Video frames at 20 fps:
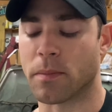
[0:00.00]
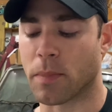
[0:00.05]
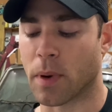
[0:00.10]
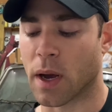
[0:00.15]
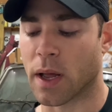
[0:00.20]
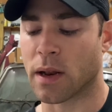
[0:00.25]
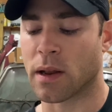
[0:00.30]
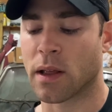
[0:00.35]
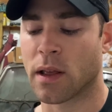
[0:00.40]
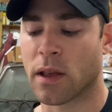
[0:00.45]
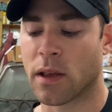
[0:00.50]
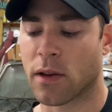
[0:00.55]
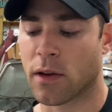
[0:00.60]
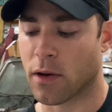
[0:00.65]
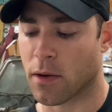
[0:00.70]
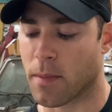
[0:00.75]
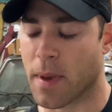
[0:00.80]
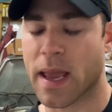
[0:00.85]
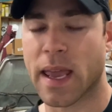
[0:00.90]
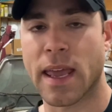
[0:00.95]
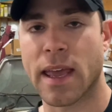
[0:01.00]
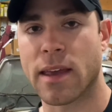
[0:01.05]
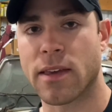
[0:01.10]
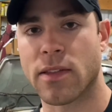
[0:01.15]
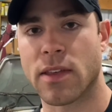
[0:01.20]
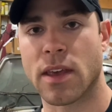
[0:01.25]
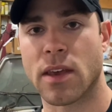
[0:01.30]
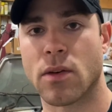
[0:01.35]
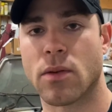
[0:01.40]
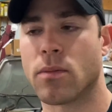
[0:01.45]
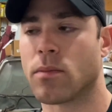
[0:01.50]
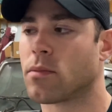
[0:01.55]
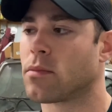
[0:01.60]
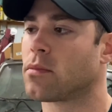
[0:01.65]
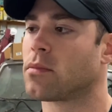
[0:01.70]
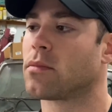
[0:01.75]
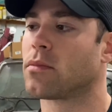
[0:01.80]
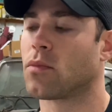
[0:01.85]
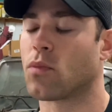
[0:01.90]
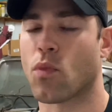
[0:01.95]
But you're making the
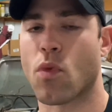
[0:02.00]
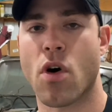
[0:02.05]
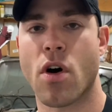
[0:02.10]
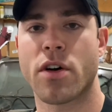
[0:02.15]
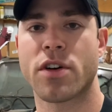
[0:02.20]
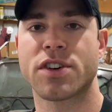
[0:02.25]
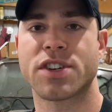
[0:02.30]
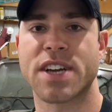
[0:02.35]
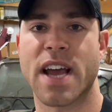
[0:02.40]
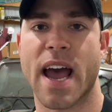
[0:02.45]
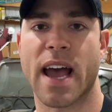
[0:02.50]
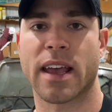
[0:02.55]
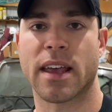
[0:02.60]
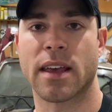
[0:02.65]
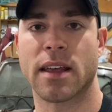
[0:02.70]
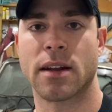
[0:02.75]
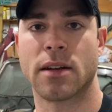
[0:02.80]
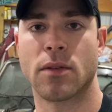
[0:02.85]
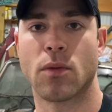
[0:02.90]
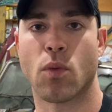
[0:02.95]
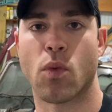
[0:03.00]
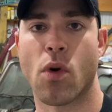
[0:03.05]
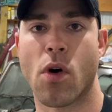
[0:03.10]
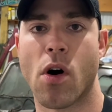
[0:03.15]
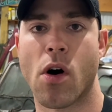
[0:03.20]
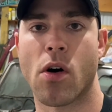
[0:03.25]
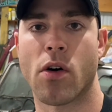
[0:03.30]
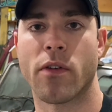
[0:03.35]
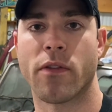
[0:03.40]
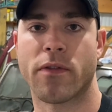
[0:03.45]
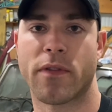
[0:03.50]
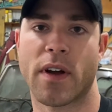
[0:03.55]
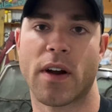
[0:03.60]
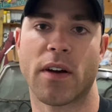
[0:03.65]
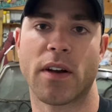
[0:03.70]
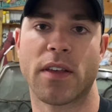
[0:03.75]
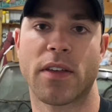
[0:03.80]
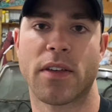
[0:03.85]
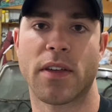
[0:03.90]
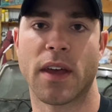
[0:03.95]
water jacket wall
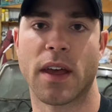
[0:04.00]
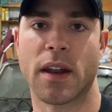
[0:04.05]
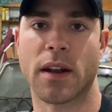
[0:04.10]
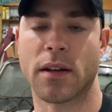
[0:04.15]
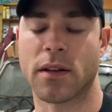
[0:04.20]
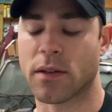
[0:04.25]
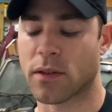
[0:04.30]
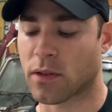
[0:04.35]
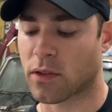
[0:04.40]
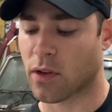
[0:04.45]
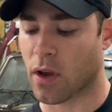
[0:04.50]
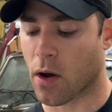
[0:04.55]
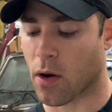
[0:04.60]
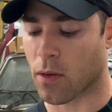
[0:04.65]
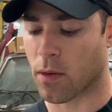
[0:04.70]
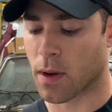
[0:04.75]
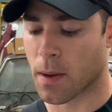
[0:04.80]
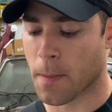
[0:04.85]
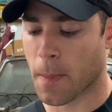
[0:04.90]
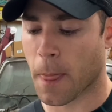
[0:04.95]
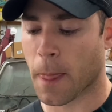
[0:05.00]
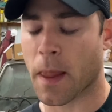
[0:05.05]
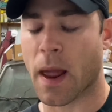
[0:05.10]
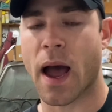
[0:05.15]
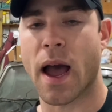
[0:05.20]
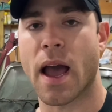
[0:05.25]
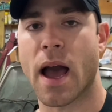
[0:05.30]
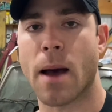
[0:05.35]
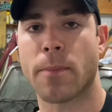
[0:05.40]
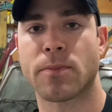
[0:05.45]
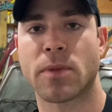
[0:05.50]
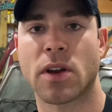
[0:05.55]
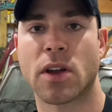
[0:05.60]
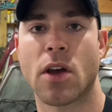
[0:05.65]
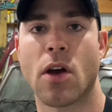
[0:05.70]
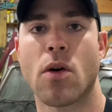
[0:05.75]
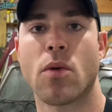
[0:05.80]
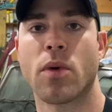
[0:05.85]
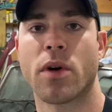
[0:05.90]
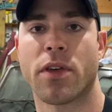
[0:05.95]
very thin. So I opted to
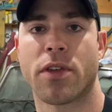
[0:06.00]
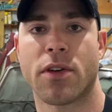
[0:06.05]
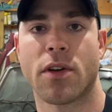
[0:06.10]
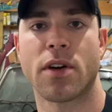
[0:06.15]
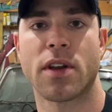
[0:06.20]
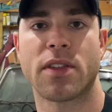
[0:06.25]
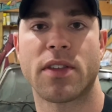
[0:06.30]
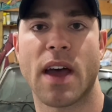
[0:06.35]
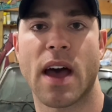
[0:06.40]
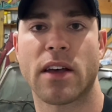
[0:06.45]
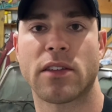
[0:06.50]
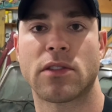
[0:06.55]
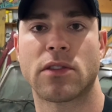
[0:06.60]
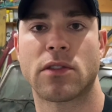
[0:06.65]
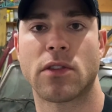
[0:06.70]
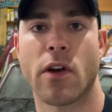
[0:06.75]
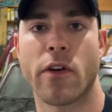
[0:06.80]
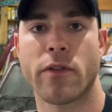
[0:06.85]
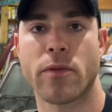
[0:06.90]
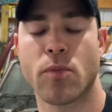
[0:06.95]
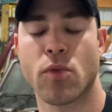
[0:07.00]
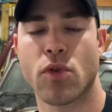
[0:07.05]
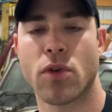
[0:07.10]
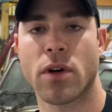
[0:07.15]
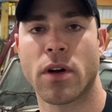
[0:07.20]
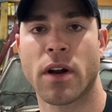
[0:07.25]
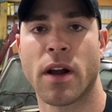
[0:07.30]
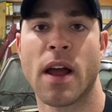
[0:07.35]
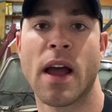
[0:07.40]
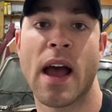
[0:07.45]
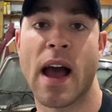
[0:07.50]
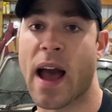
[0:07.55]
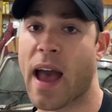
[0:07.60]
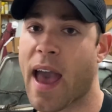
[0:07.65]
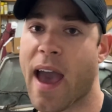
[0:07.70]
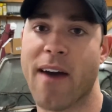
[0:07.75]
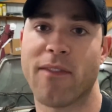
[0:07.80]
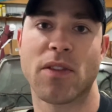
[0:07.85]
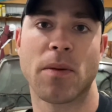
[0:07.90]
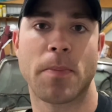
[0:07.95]
go with 30,000ths overbore. I
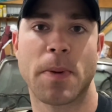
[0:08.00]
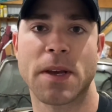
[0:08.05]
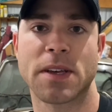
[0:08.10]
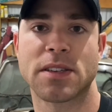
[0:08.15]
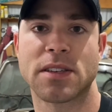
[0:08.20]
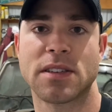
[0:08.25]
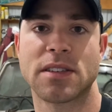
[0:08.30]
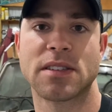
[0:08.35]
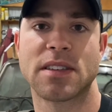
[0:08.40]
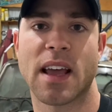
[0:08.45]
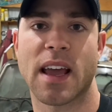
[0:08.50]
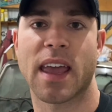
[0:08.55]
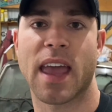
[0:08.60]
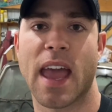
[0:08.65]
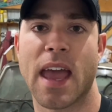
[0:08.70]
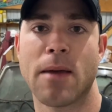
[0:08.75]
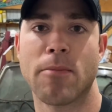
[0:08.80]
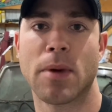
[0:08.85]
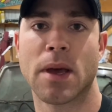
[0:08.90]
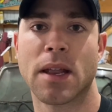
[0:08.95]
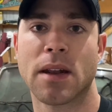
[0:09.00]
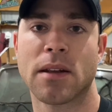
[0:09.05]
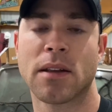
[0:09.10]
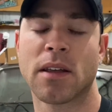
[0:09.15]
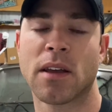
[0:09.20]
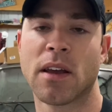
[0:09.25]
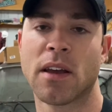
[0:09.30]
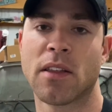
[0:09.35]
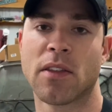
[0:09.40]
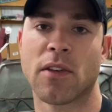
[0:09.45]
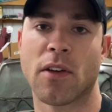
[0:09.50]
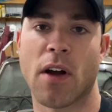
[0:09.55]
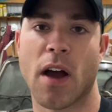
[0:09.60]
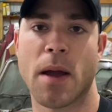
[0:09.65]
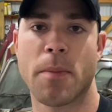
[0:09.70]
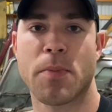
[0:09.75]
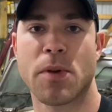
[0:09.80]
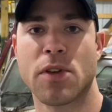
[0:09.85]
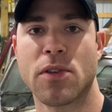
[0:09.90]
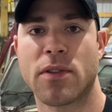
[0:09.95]
have the pistons that came in. They're
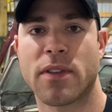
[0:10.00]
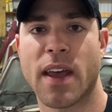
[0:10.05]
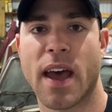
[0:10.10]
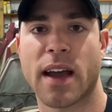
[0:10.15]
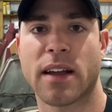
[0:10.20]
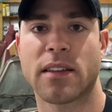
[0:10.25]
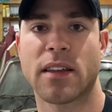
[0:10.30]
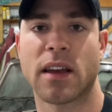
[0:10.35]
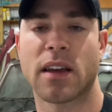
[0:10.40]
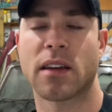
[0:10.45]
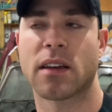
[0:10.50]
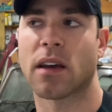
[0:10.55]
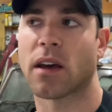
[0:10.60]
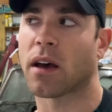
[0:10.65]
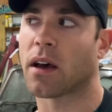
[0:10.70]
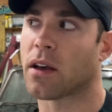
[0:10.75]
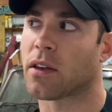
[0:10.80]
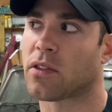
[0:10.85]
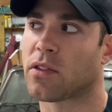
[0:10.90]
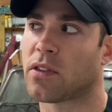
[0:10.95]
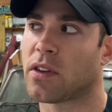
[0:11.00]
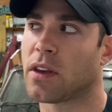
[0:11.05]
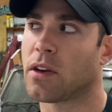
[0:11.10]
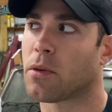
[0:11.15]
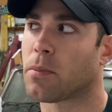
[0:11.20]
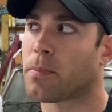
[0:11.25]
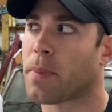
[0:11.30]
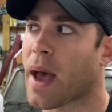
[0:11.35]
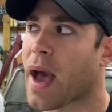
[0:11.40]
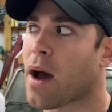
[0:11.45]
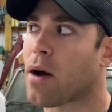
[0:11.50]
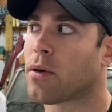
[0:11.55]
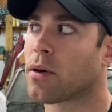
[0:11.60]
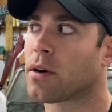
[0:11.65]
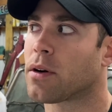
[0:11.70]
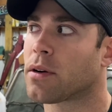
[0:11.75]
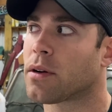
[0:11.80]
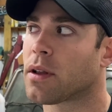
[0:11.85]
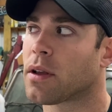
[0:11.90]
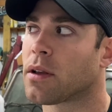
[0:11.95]
hyper-eutectic, seal
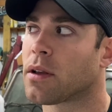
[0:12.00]
powered.